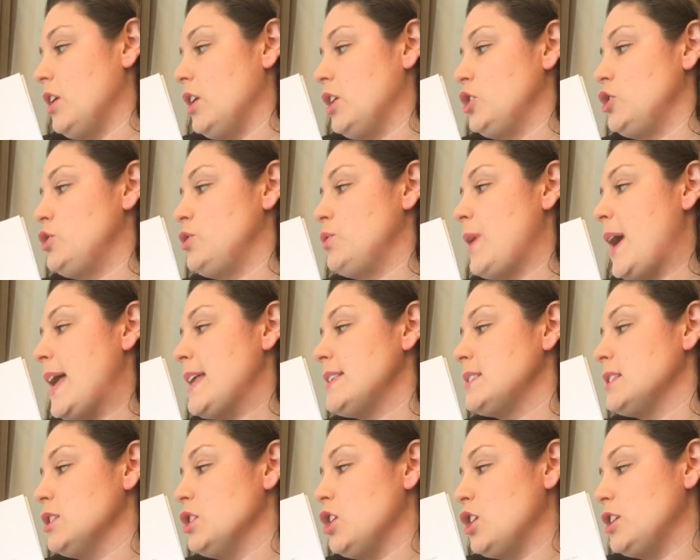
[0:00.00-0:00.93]

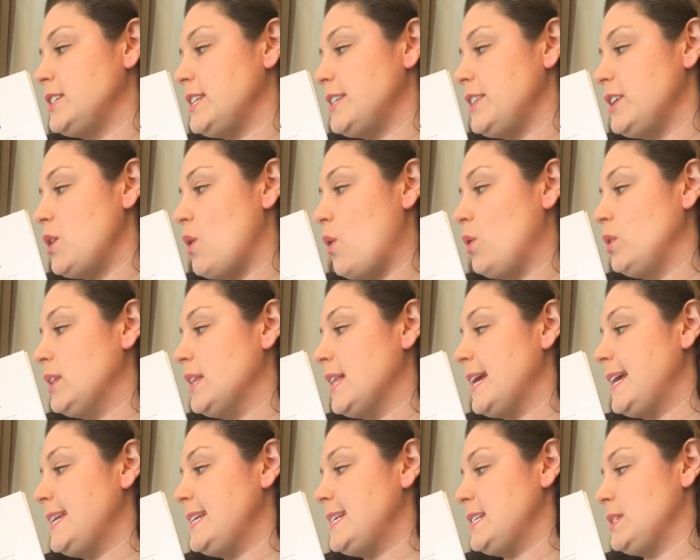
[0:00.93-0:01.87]
Shiraz looked at the old
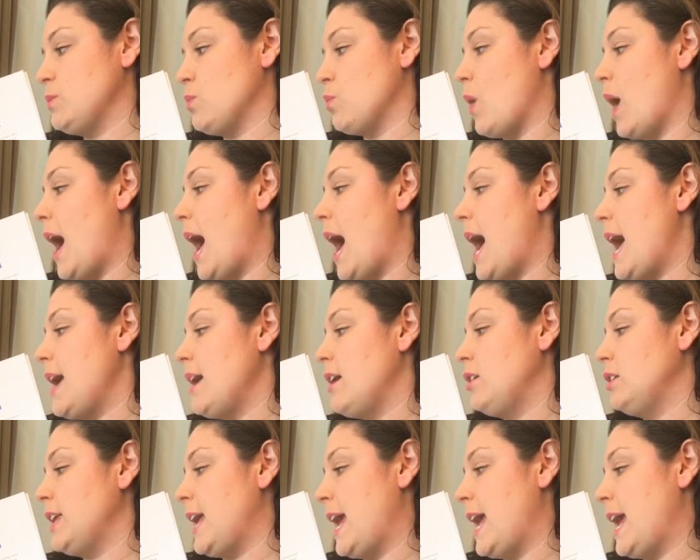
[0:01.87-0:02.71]
lady's wild